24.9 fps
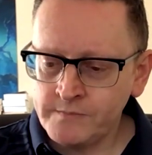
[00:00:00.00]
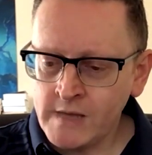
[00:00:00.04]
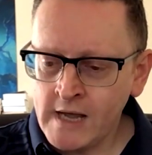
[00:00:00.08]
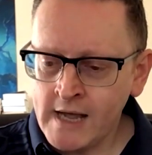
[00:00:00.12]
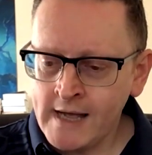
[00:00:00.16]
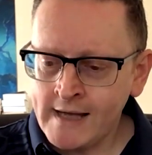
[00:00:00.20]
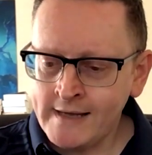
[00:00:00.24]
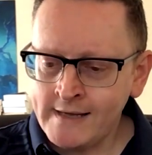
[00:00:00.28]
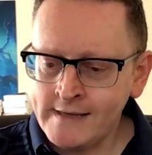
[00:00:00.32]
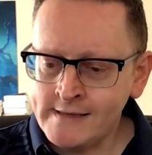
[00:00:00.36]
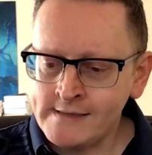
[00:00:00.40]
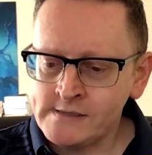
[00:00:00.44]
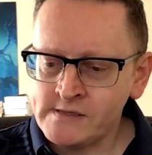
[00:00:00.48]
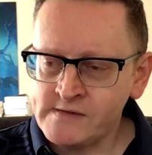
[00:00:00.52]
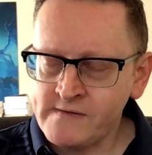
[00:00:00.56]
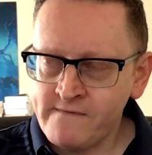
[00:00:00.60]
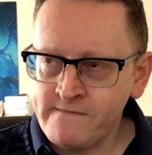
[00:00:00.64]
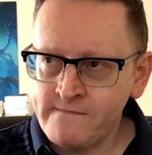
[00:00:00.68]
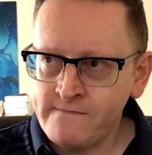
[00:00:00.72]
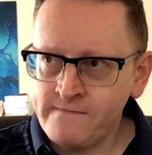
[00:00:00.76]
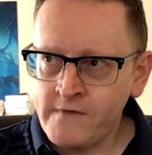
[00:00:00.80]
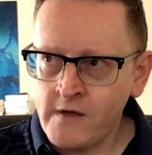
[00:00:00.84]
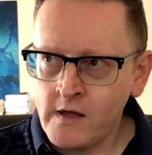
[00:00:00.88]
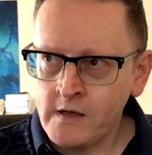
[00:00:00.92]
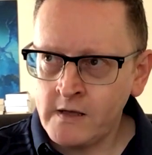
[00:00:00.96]
as
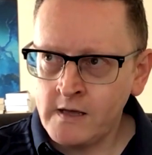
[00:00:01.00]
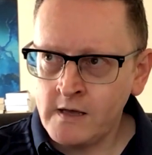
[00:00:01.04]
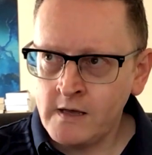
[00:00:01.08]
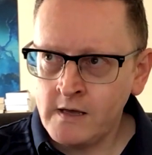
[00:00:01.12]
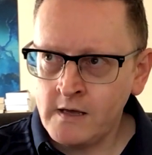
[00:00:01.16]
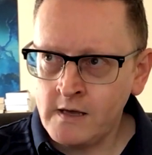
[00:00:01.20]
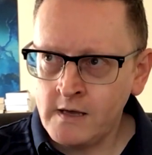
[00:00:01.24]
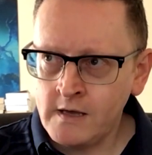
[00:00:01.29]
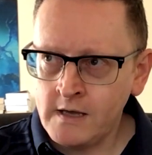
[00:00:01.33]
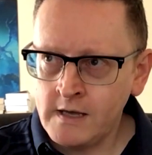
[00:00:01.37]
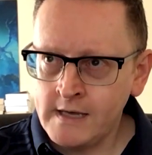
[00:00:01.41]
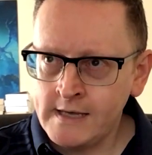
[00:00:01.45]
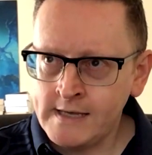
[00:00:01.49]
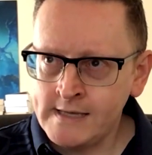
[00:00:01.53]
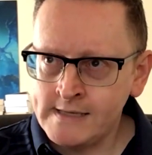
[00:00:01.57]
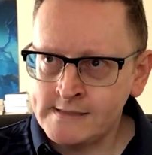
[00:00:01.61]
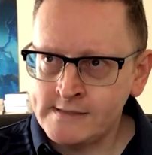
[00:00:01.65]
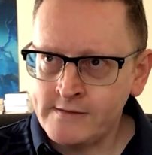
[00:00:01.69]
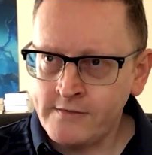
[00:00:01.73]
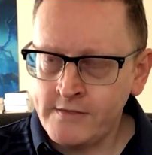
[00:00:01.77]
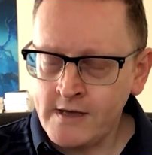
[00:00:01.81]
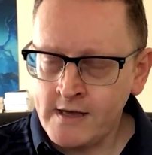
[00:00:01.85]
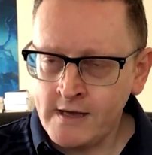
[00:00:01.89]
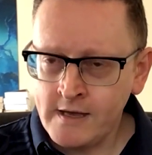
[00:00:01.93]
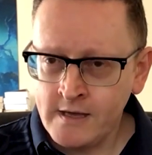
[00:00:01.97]
fire is
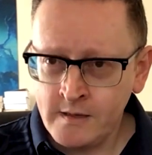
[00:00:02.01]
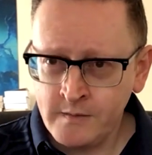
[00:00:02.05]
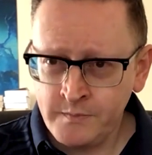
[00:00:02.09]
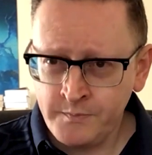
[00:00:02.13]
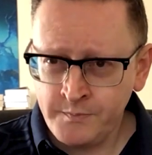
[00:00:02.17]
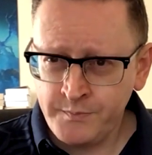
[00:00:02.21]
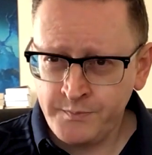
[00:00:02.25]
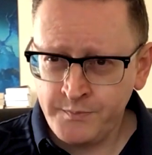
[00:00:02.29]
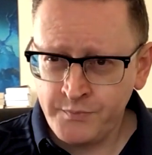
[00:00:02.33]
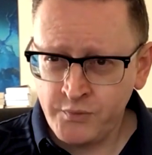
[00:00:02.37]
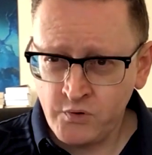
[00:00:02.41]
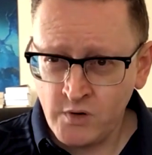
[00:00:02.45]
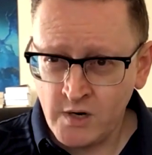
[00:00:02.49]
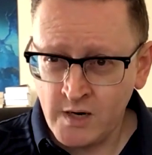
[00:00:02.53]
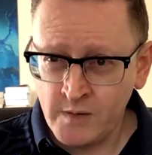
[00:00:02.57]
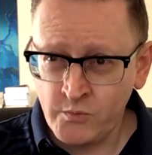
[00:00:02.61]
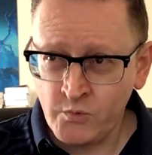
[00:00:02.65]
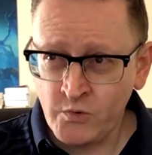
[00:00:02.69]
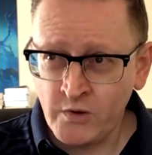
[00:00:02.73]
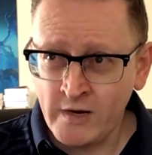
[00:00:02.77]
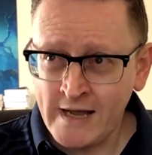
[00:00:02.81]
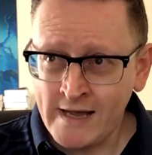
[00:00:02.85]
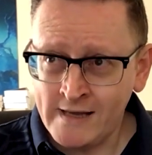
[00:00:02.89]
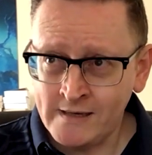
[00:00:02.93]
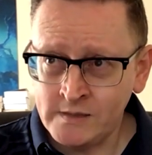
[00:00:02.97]
their
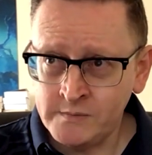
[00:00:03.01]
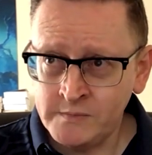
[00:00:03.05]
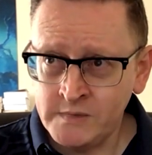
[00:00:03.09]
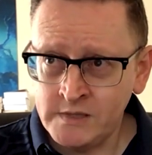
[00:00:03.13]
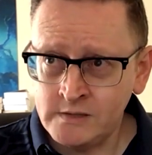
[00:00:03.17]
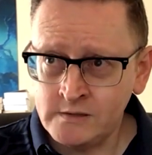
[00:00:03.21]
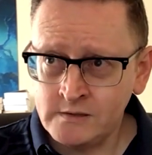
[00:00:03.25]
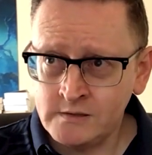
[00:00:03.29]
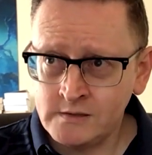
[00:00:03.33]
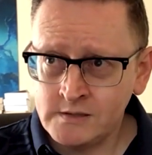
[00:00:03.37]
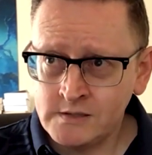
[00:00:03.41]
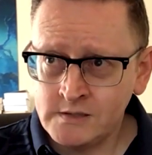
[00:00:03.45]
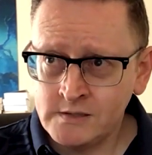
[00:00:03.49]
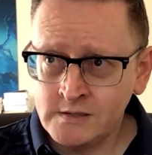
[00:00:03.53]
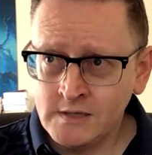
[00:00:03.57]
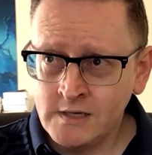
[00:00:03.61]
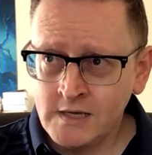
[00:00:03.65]
primary element,